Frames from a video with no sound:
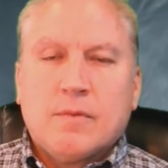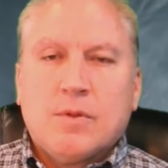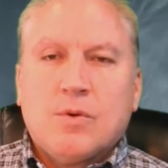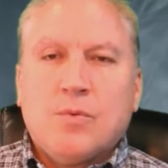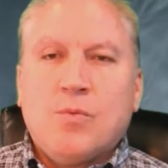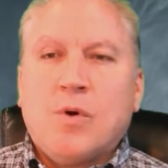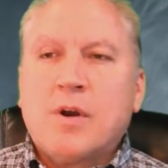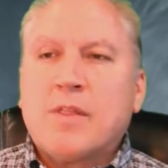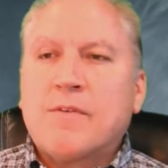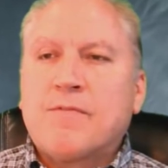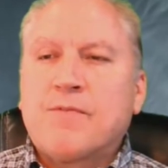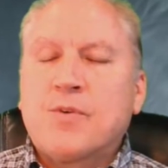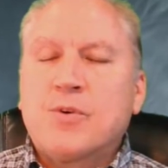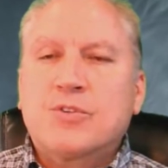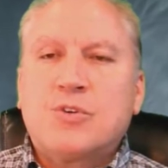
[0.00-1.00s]
one of the
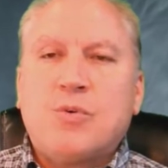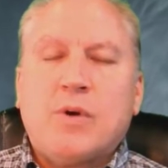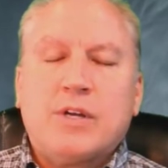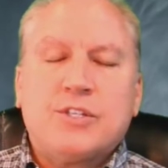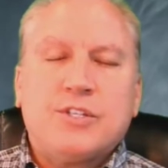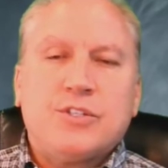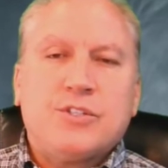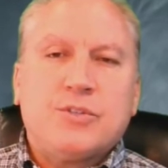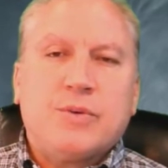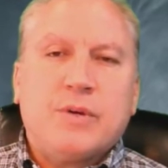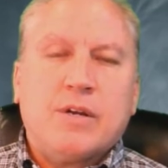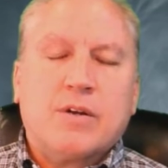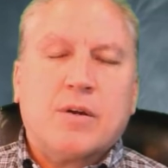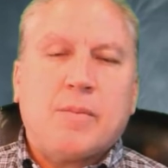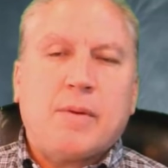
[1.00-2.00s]
first questions you'll
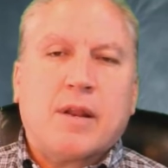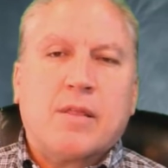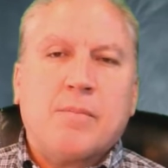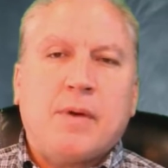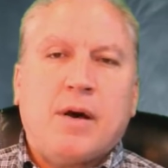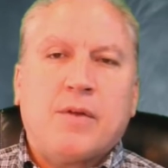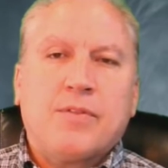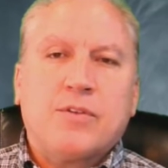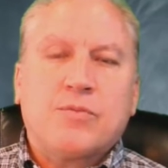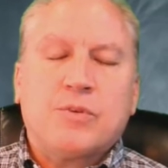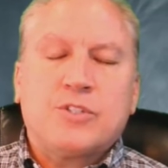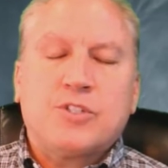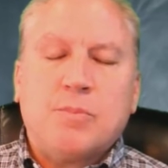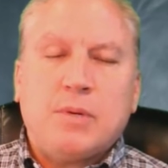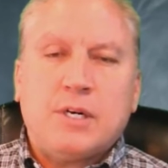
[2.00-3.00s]
hear come out of their mouth is,
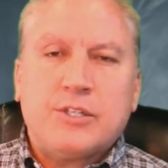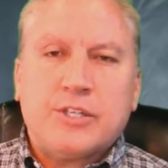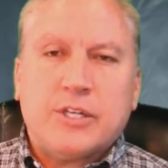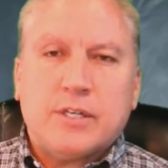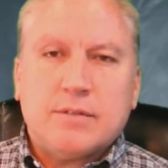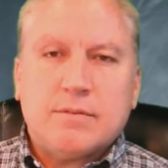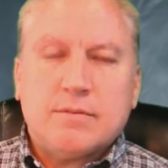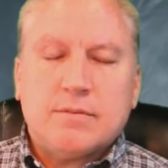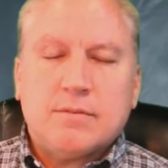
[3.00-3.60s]
what's your budget?